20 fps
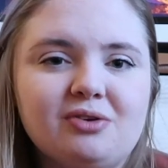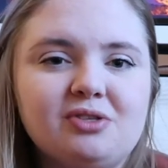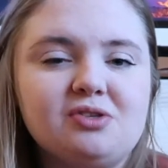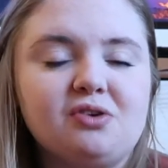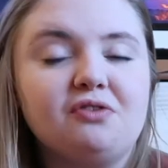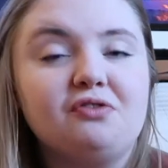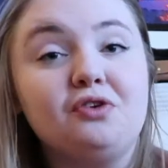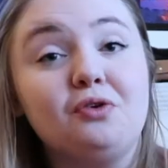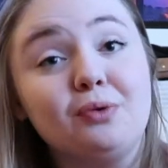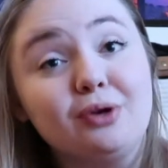So
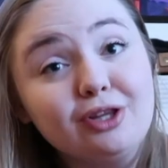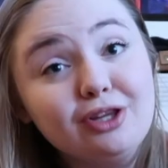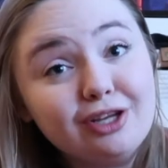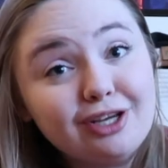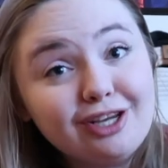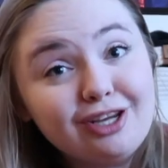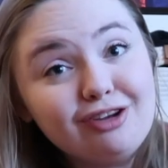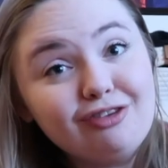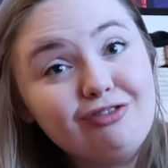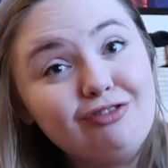if you were
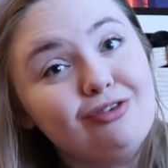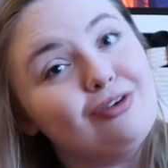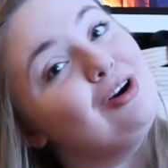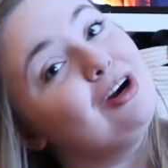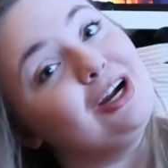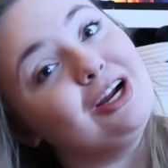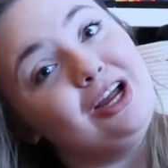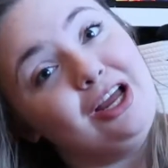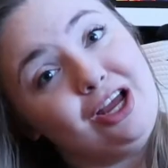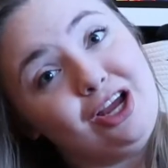looking
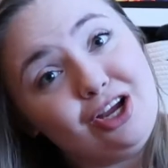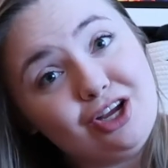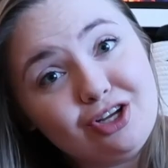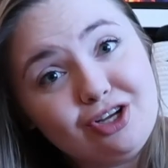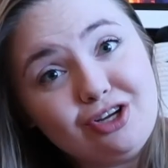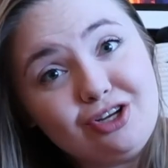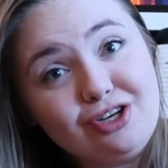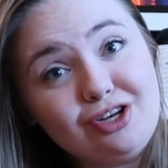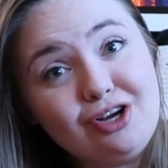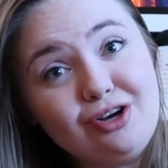for
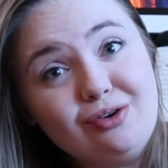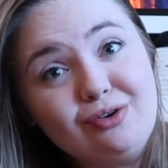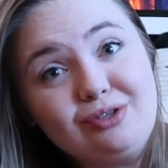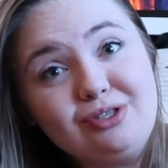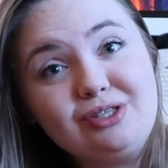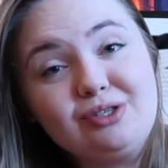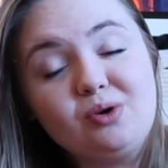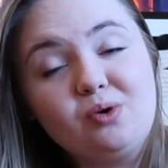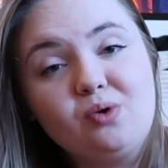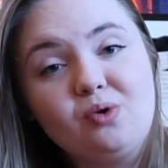
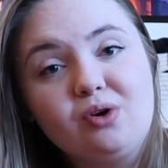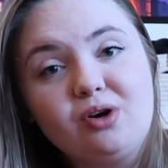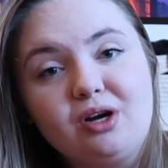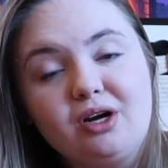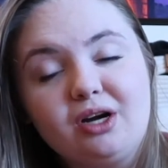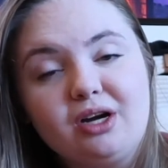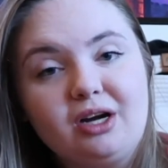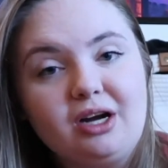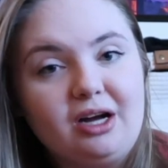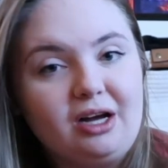GoodNotes
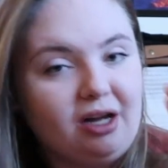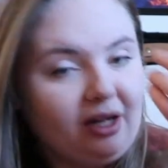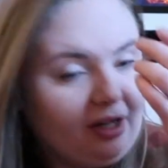or